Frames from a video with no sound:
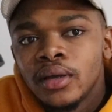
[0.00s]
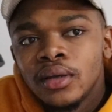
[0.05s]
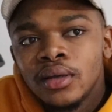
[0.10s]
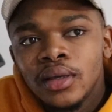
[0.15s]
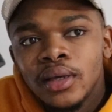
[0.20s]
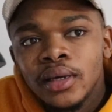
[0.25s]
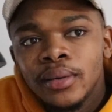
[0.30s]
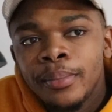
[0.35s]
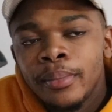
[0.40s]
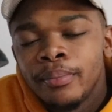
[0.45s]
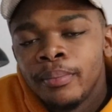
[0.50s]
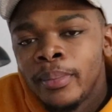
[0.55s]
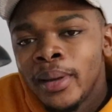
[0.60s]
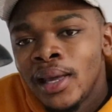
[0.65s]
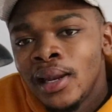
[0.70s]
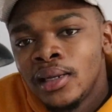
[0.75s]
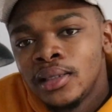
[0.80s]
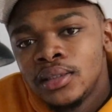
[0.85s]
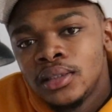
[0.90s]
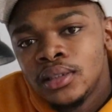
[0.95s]
yeah
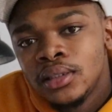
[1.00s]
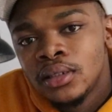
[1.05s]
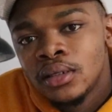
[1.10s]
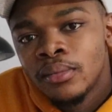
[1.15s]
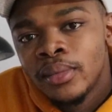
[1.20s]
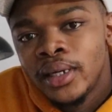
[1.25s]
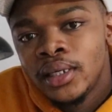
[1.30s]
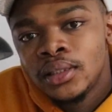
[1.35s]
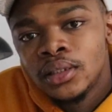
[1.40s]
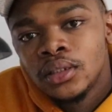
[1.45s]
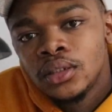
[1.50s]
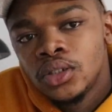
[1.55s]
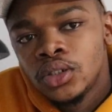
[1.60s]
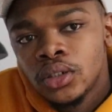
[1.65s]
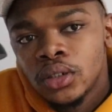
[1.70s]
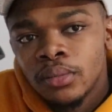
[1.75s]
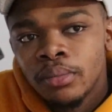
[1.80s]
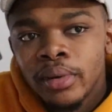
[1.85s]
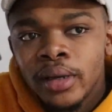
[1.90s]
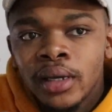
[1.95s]
balancing my
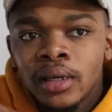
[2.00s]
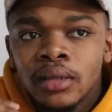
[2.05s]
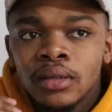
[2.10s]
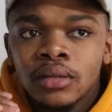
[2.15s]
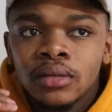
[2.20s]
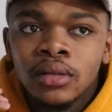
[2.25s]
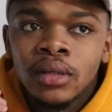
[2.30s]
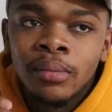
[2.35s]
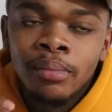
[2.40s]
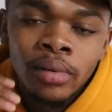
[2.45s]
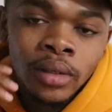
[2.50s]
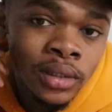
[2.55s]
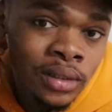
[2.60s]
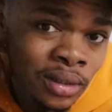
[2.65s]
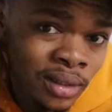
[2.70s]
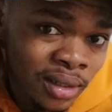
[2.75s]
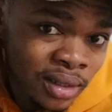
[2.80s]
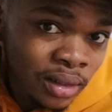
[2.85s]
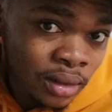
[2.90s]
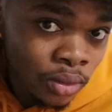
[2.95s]
internship and the
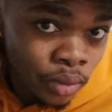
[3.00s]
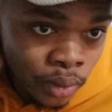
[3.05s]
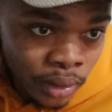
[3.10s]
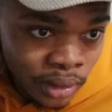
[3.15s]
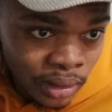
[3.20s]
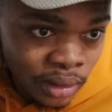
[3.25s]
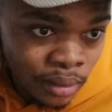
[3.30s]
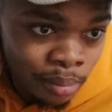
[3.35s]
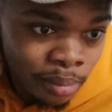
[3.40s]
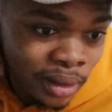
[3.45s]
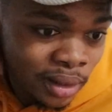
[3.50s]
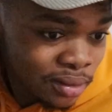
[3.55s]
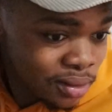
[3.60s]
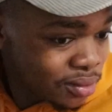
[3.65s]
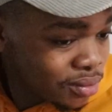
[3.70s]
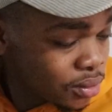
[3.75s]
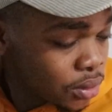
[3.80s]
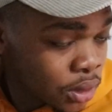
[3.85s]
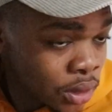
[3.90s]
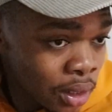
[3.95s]
bursary was a bit
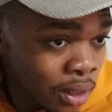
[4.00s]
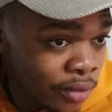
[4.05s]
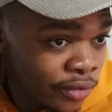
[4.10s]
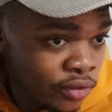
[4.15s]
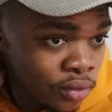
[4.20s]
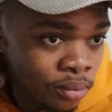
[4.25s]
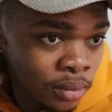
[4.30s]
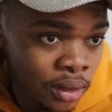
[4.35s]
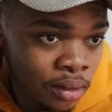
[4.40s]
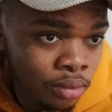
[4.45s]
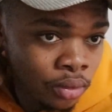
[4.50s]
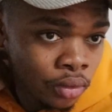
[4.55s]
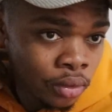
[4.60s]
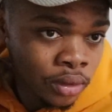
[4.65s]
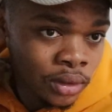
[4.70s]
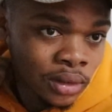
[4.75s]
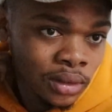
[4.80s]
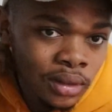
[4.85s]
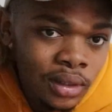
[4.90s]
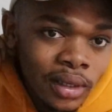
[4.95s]
tough for me
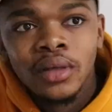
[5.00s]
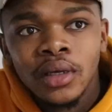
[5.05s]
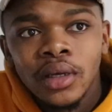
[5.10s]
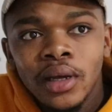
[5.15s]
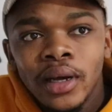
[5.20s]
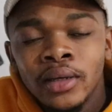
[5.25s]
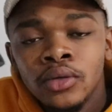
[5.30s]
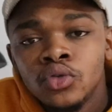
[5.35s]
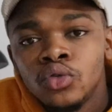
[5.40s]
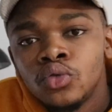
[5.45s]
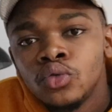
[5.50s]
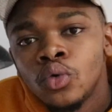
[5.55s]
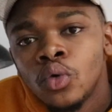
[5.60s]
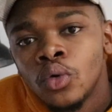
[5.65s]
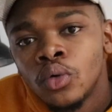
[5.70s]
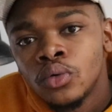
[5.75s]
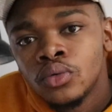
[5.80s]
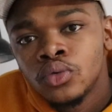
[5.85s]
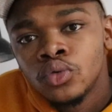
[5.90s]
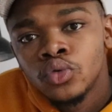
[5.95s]
because yeah, I used to
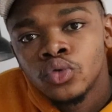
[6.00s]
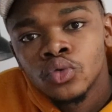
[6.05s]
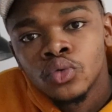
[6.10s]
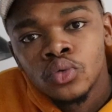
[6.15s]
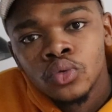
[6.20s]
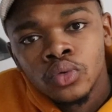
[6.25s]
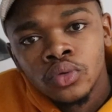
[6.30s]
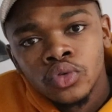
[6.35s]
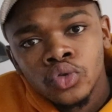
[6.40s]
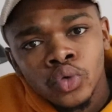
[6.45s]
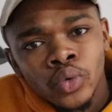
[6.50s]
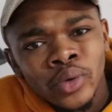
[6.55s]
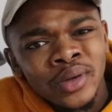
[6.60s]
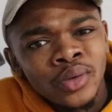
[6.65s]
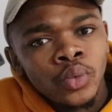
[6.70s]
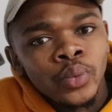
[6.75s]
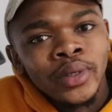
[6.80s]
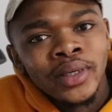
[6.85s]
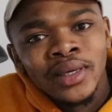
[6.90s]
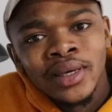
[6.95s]
go to school
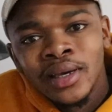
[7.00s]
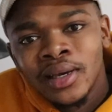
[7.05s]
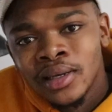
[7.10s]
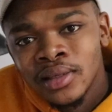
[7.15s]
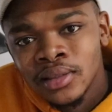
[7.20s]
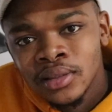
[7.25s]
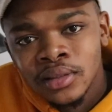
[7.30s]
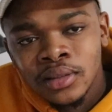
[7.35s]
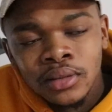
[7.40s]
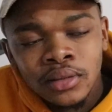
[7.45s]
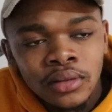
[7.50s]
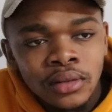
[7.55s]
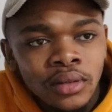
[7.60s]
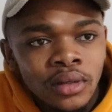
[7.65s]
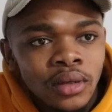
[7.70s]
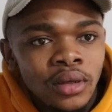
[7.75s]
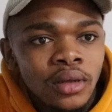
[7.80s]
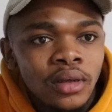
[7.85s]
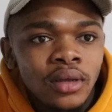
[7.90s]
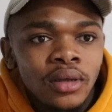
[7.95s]
during weekends
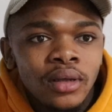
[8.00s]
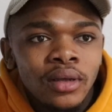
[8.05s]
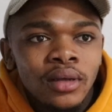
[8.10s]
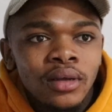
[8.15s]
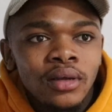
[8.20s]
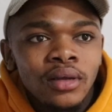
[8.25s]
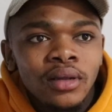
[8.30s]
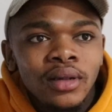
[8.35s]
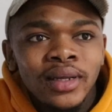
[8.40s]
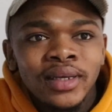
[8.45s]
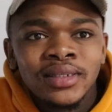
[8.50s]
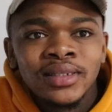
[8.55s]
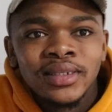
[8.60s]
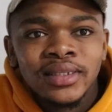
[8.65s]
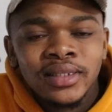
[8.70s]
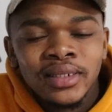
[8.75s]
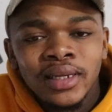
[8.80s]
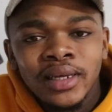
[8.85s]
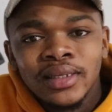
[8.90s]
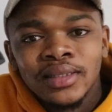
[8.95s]
like
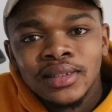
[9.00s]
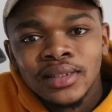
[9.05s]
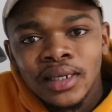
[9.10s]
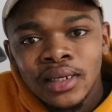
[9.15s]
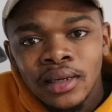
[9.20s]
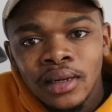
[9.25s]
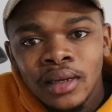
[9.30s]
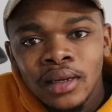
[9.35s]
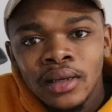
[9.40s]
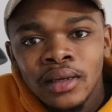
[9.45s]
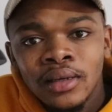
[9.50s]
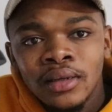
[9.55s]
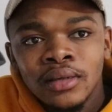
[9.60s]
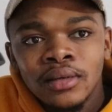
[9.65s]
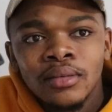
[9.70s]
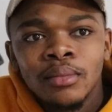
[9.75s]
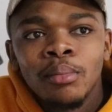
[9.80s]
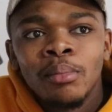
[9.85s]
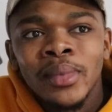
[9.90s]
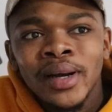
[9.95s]
Saturday and Sunday
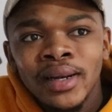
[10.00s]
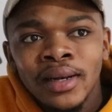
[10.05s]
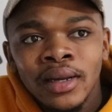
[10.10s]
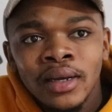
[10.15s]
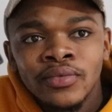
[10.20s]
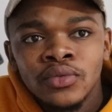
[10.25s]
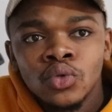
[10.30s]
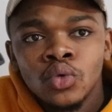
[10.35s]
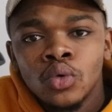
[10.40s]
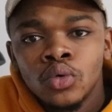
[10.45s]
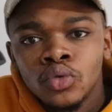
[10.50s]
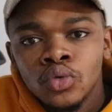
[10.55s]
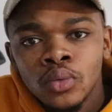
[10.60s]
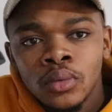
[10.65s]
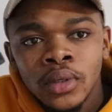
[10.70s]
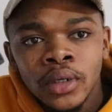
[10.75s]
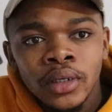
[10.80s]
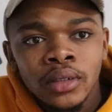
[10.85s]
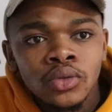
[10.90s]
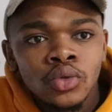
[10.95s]
Monday I have to go to
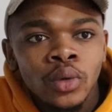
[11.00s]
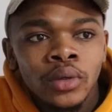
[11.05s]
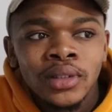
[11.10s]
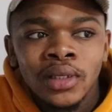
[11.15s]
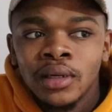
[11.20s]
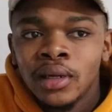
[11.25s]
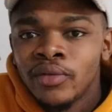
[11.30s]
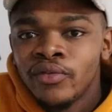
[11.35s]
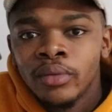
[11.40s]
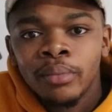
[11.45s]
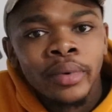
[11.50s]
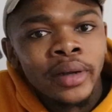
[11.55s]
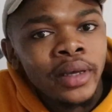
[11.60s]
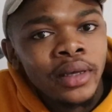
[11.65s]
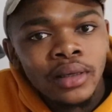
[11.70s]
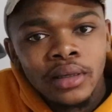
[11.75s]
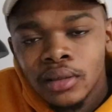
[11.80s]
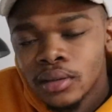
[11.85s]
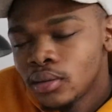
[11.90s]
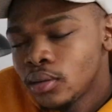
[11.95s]
work so I didn't have a
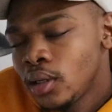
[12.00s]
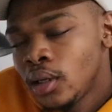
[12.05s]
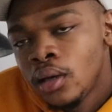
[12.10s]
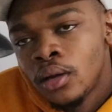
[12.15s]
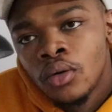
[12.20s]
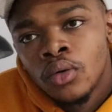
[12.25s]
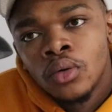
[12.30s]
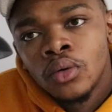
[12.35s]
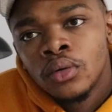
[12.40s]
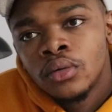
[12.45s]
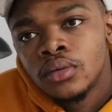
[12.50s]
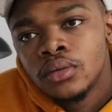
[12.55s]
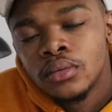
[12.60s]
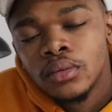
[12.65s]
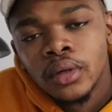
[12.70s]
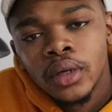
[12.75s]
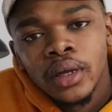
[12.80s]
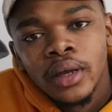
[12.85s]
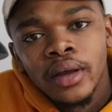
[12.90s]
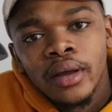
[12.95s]
break at all
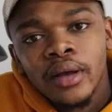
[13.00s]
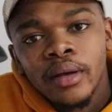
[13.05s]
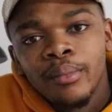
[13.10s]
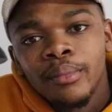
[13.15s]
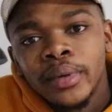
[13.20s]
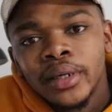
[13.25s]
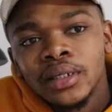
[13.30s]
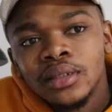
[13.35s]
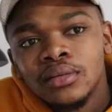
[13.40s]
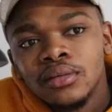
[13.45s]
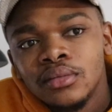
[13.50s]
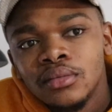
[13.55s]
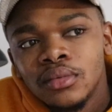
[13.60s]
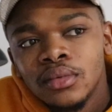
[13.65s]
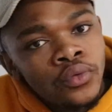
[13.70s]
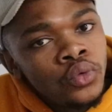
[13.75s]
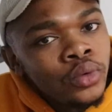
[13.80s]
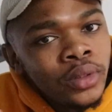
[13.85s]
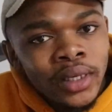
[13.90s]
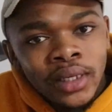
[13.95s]
but
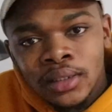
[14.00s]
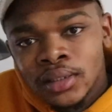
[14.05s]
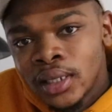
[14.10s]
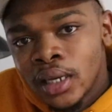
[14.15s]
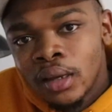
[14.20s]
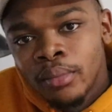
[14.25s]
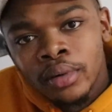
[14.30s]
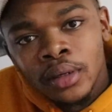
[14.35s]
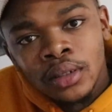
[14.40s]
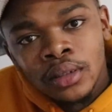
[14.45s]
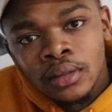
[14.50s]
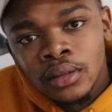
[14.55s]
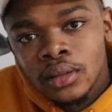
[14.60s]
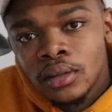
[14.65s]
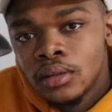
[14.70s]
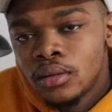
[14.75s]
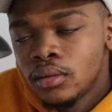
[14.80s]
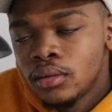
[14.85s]
few things happened